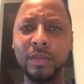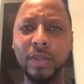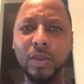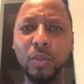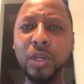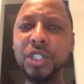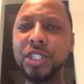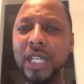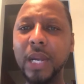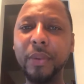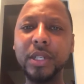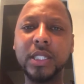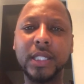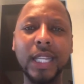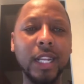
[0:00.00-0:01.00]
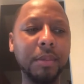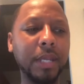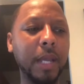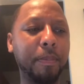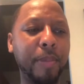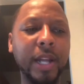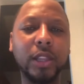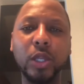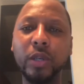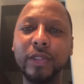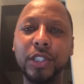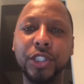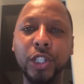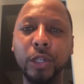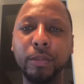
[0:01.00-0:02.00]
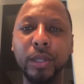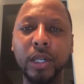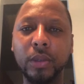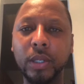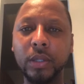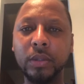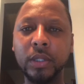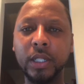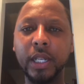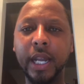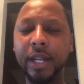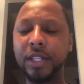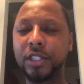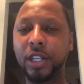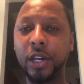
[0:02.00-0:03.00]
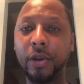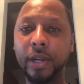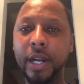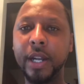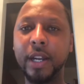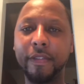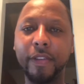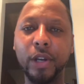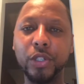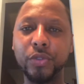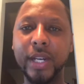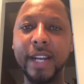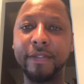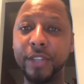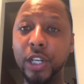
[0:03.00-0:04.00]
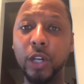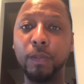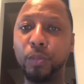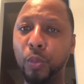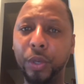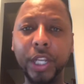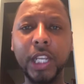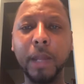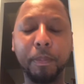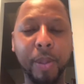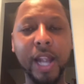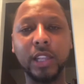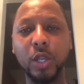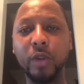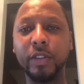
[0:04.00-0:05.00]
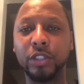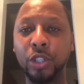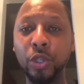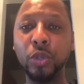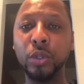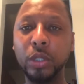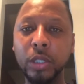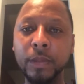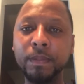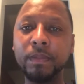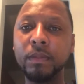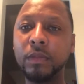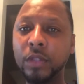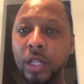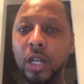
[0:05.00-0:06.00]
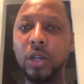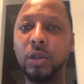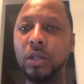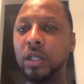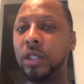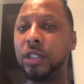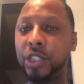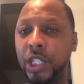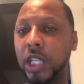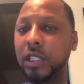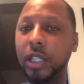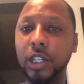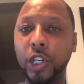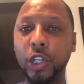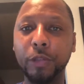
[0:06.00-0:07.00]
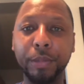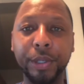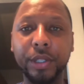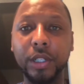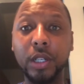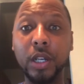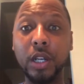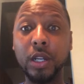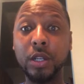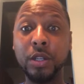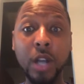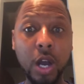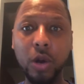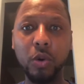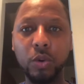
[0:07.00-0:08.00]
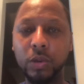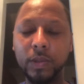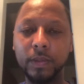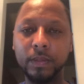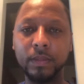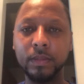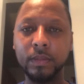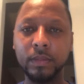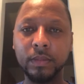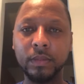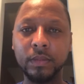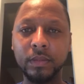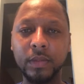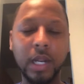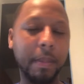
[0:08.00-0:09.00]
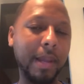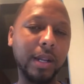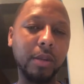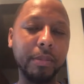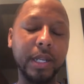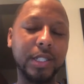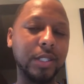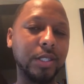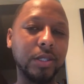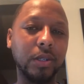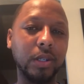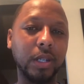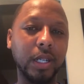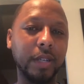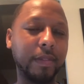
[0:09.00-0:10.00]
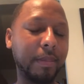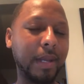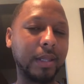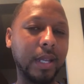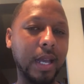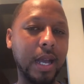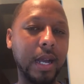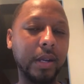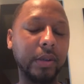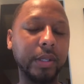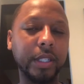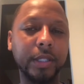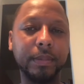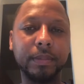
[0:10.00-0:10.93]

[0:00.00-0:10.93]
Would Jarrett Stidham get picked over Joe Burrow in his current NFL draft? No. Would he get picked over Tua? No. Justin Herbert? No. I'm not going to mention Jordan Love. I'm not that high on him.